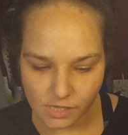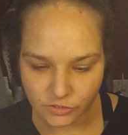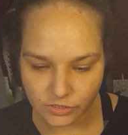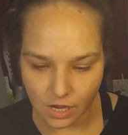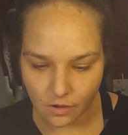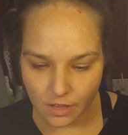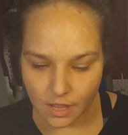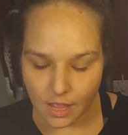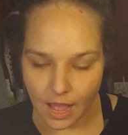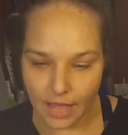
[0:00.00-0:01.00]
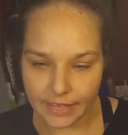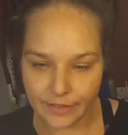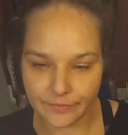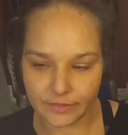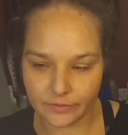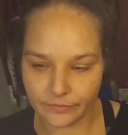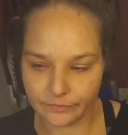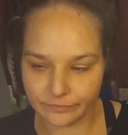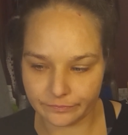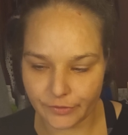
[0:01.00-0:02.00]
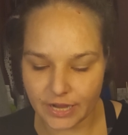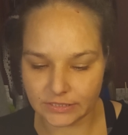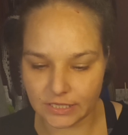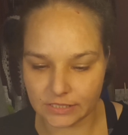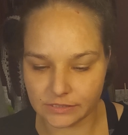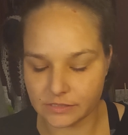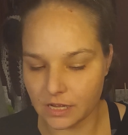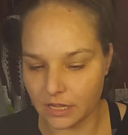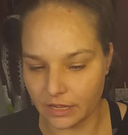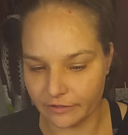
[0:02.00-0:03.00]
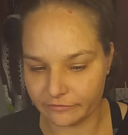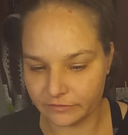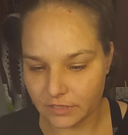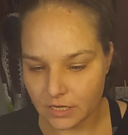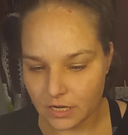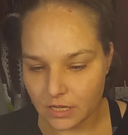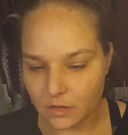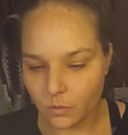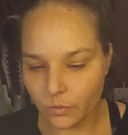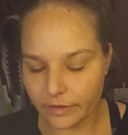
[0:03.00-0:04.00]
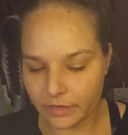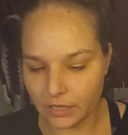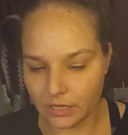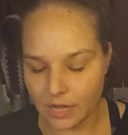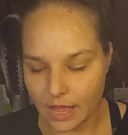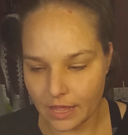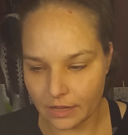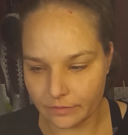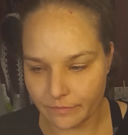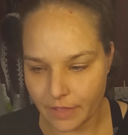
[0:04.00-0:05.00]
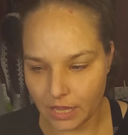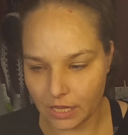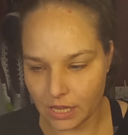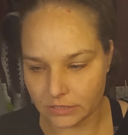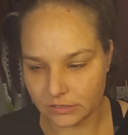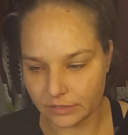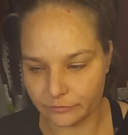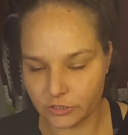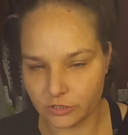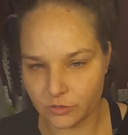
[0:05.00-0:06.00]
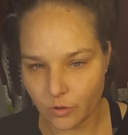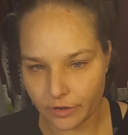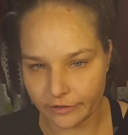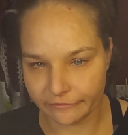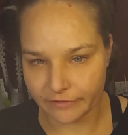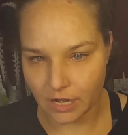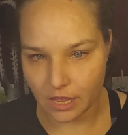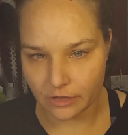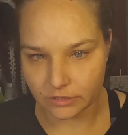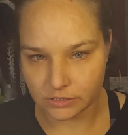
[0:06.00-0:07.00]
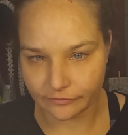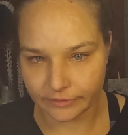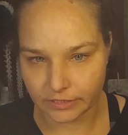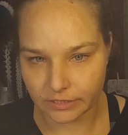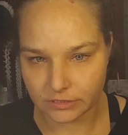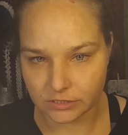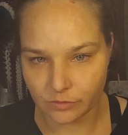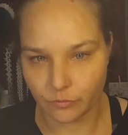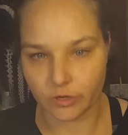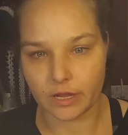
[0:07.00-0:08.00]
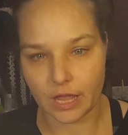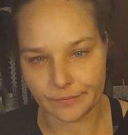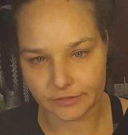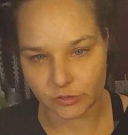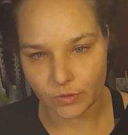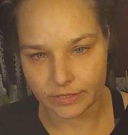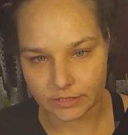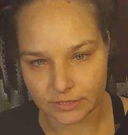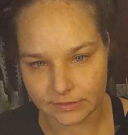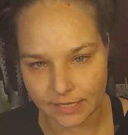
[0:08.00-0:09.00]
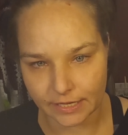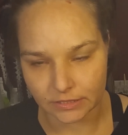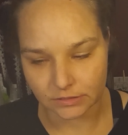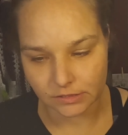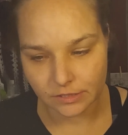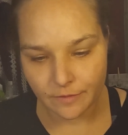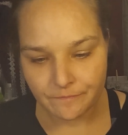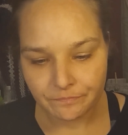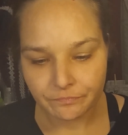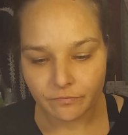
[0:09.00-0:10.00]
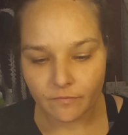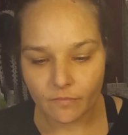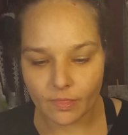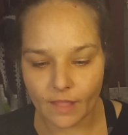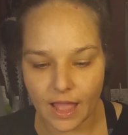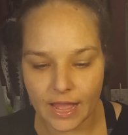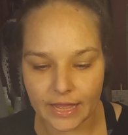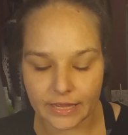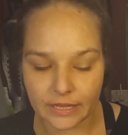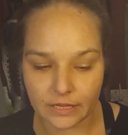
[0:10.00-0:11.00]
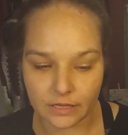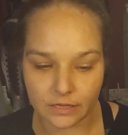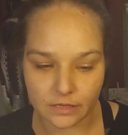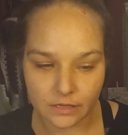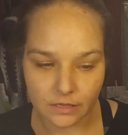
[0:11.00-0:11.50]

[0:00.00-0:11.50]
So, I am in the process of working on making some tutorial videos for some more cable sweater designs. I